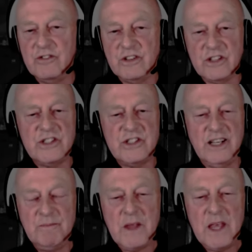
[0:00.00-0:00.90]
And I
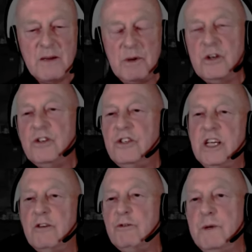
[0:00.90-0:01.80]
say, because it
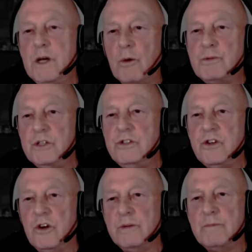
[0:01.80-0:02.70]
gives me options
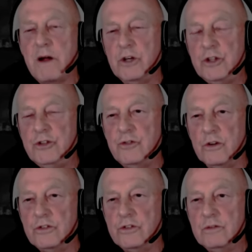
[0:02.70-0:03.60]
on the marriage
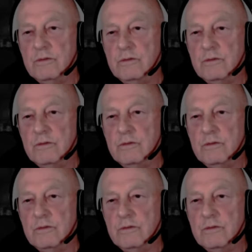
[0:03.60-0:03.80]
front.